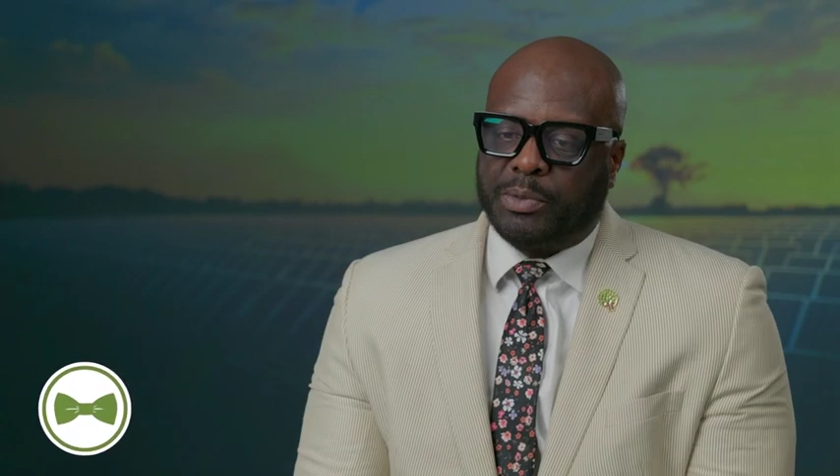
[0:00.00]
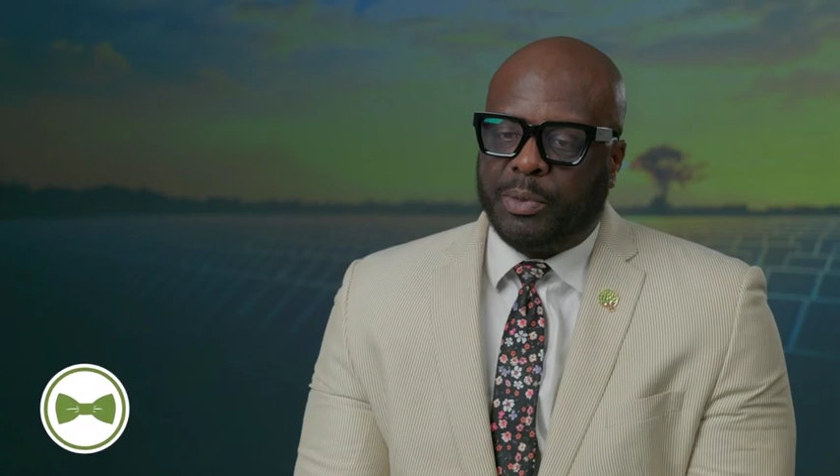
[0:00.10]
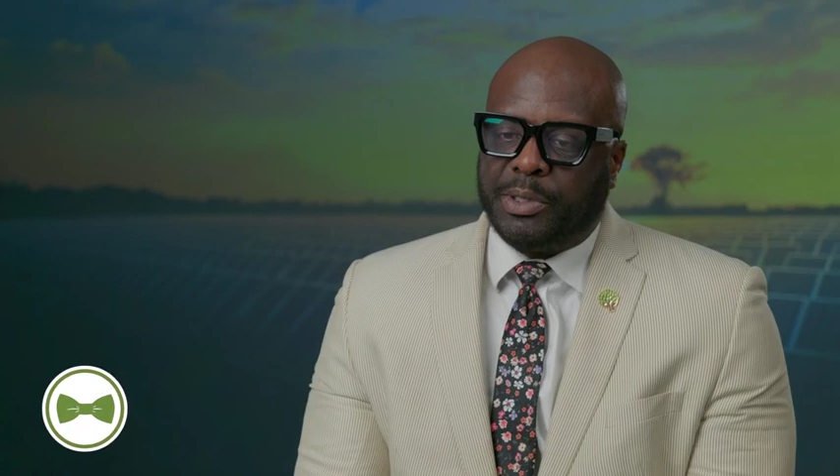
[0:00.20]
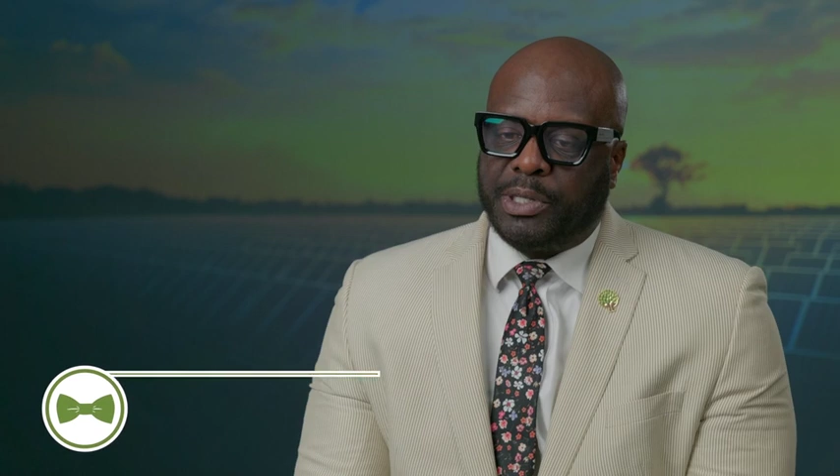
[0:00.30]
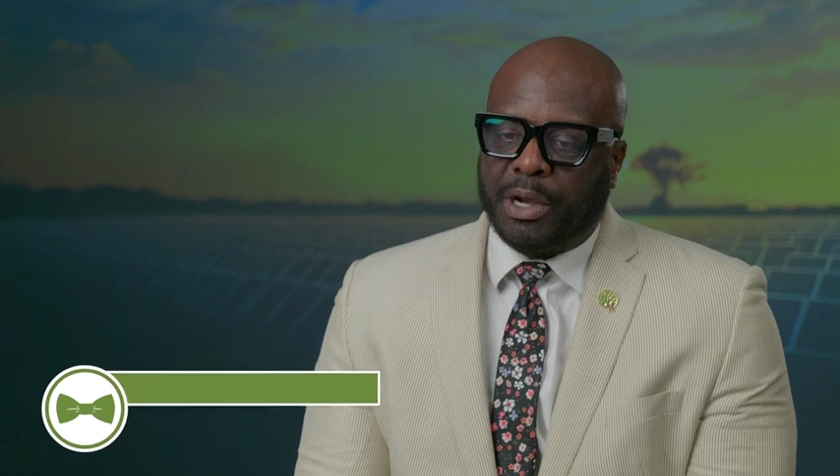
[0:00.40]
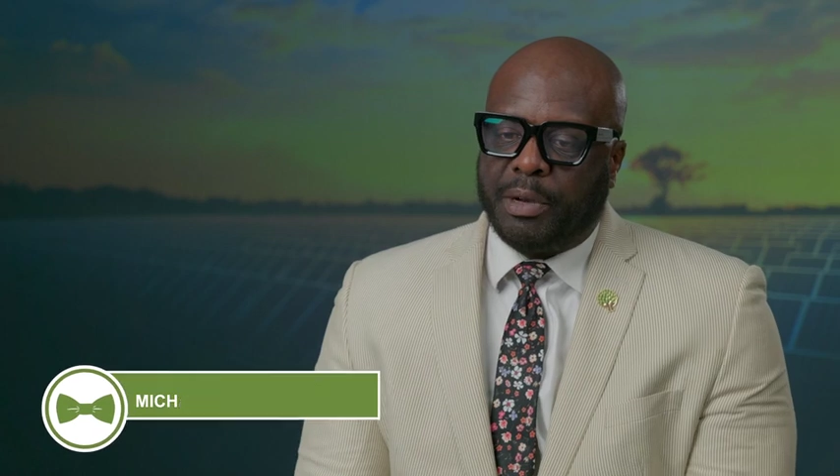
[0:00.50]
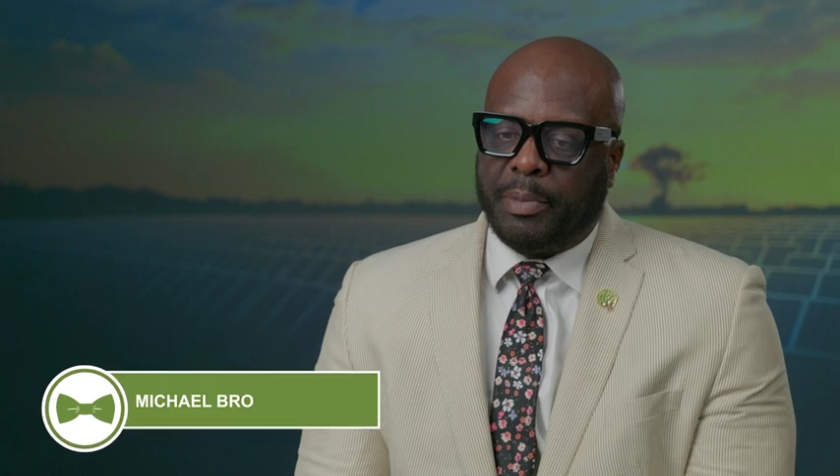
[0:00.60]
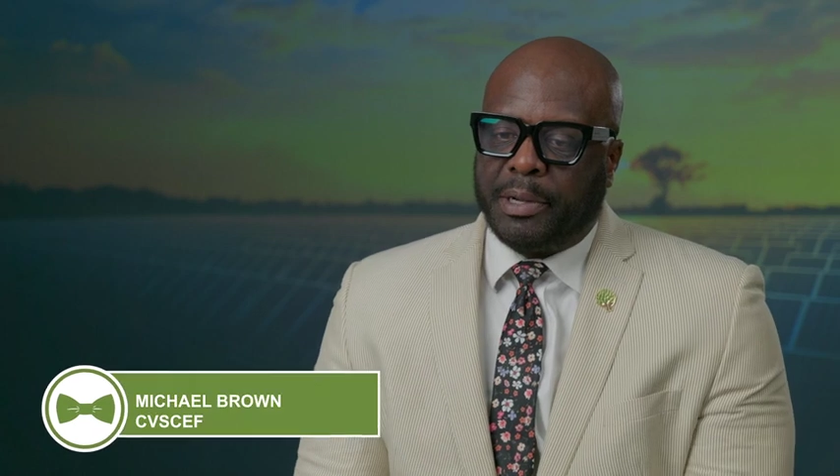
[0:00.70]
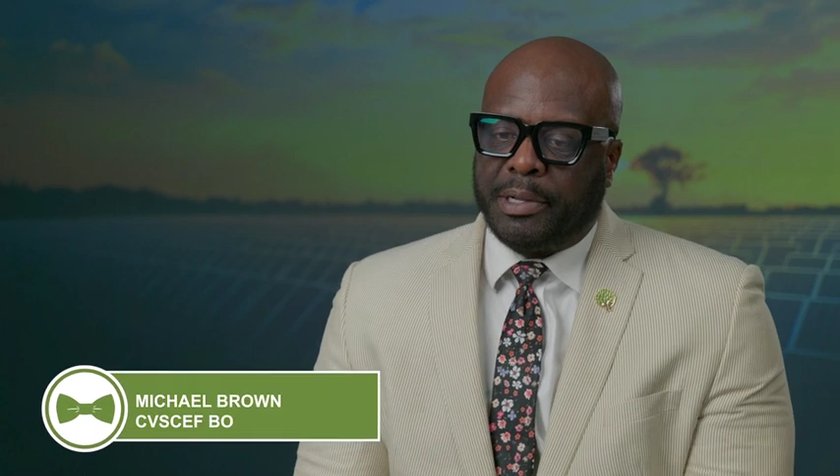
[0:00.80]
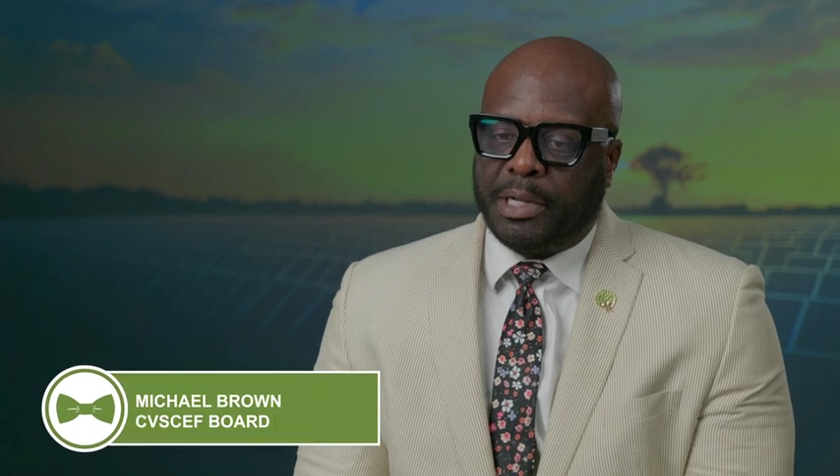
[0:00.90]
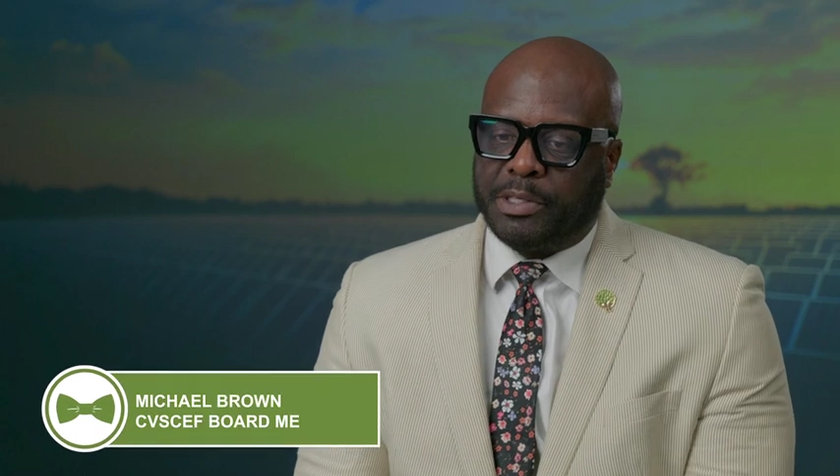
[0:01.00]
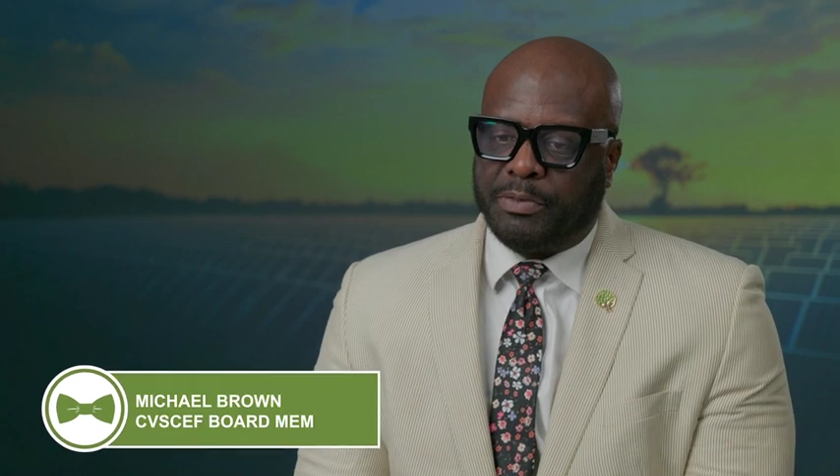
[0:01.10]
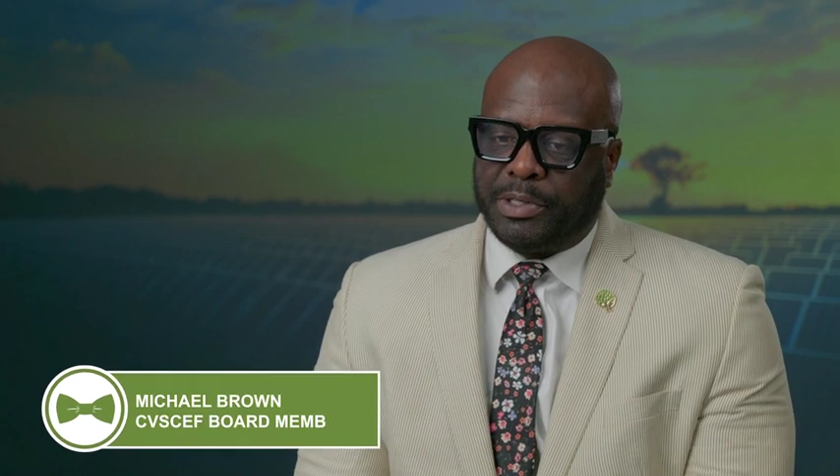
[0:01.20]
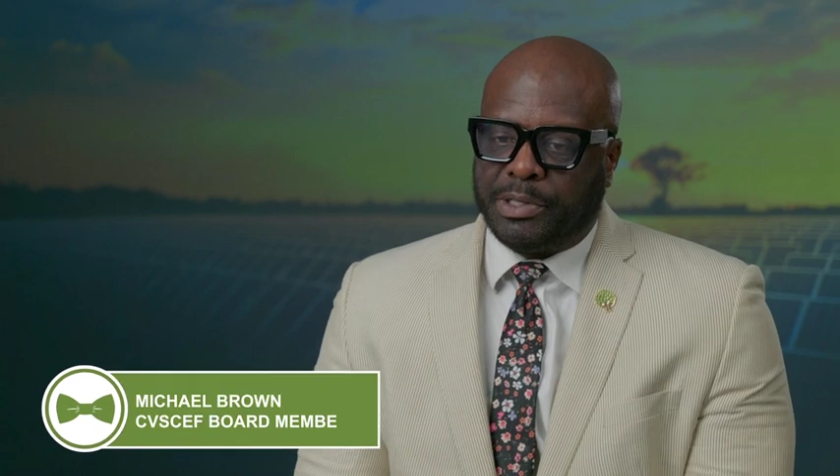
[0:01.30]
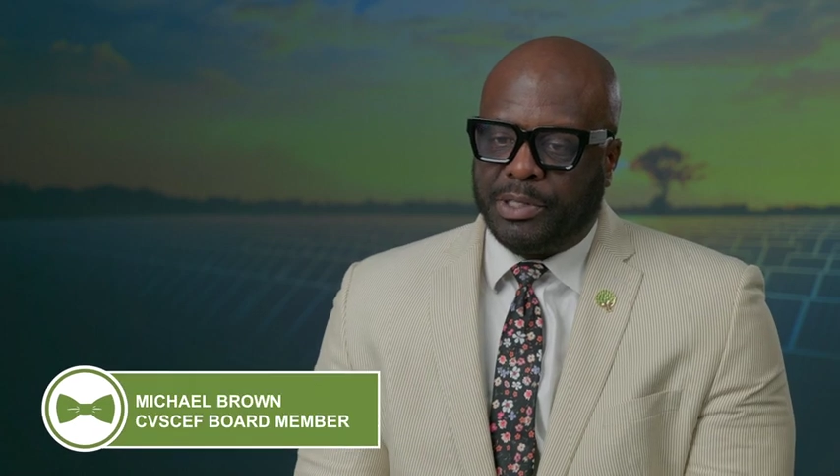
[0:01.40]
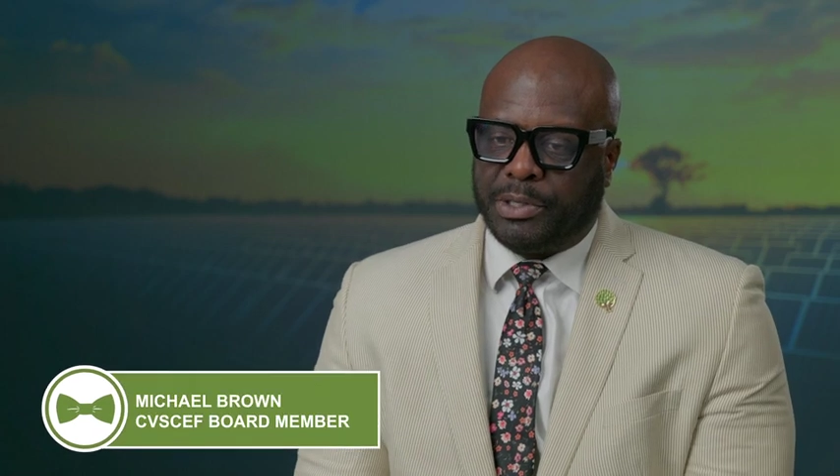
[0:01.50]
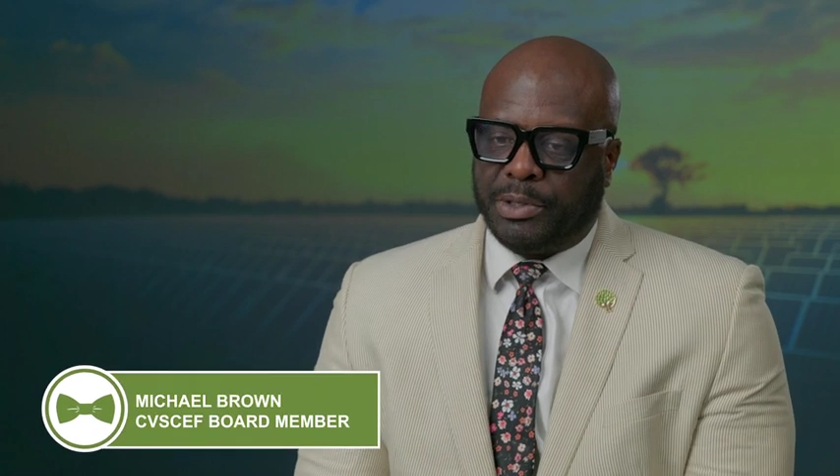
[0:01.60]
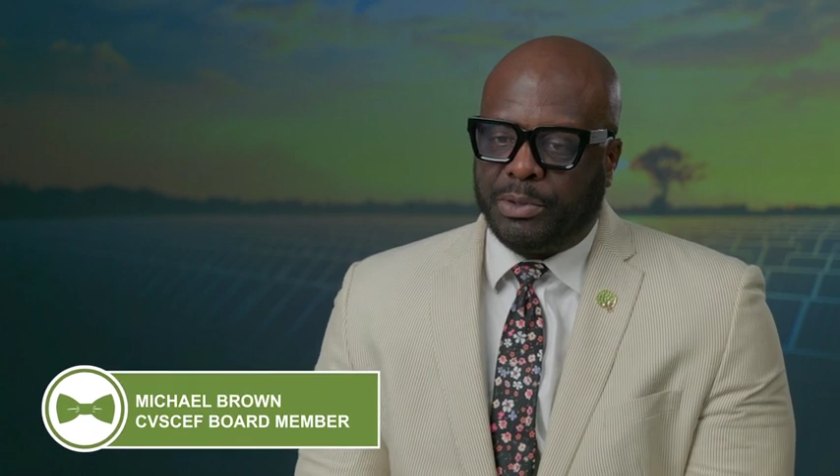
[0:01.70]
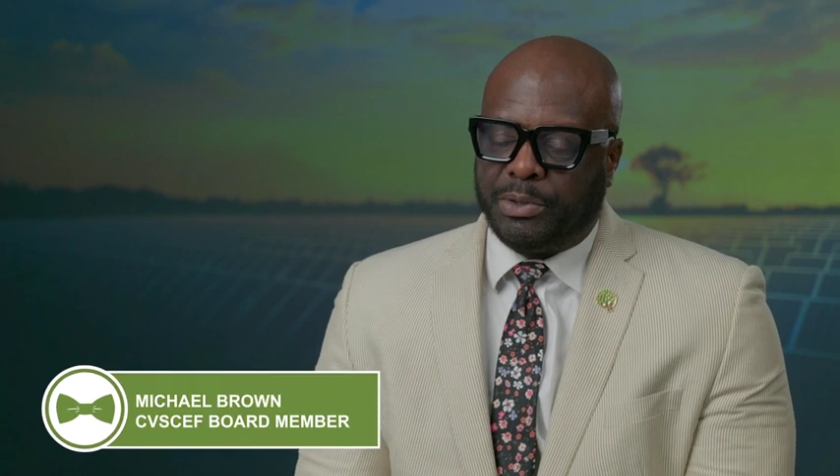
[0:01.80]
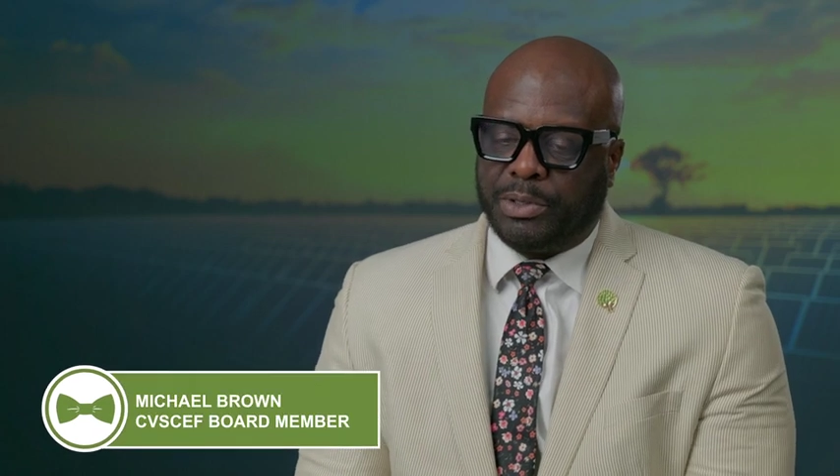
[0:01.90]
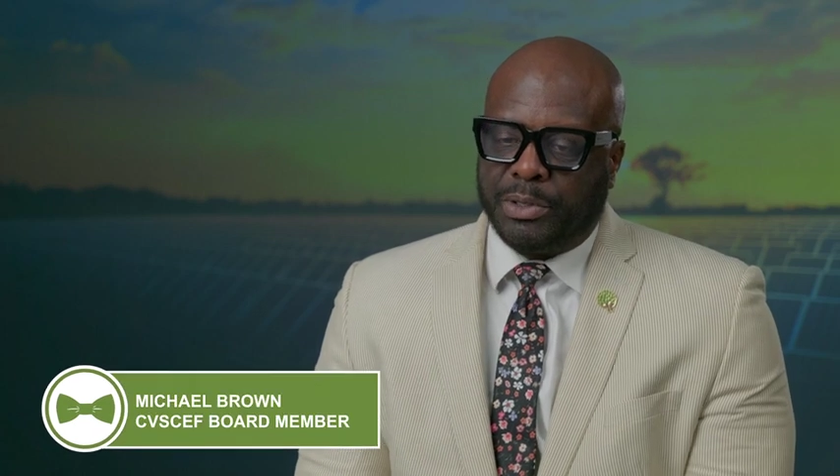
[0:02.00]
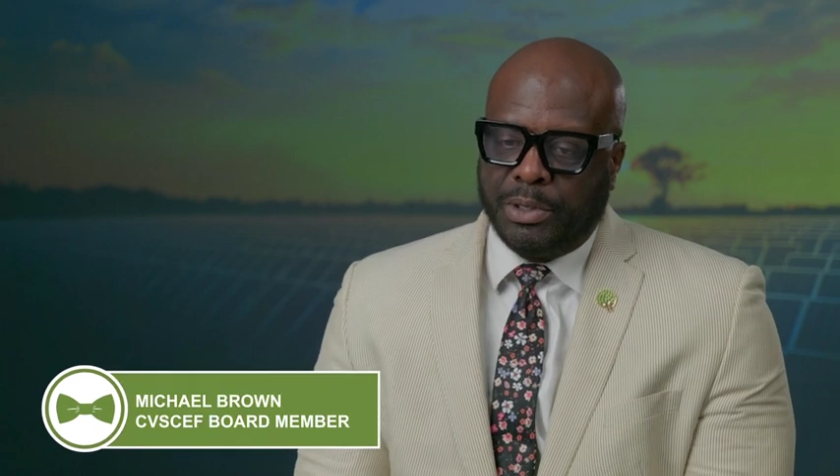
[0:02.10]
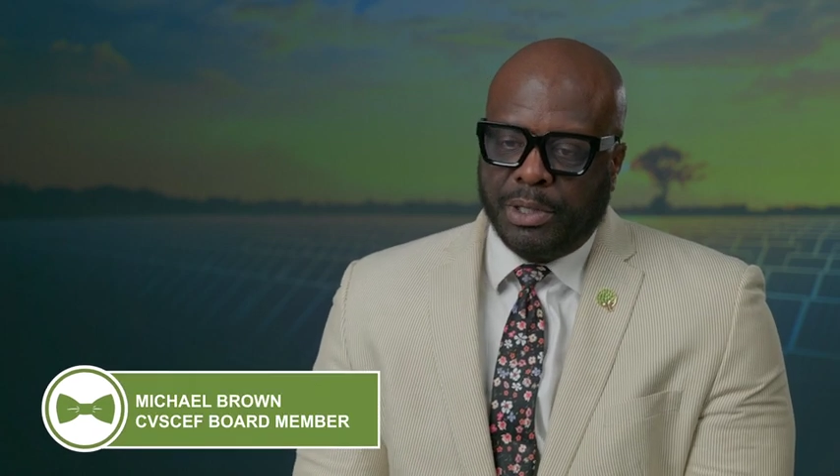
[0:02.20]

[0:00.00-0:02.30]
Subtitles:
when we talk about conservation issues,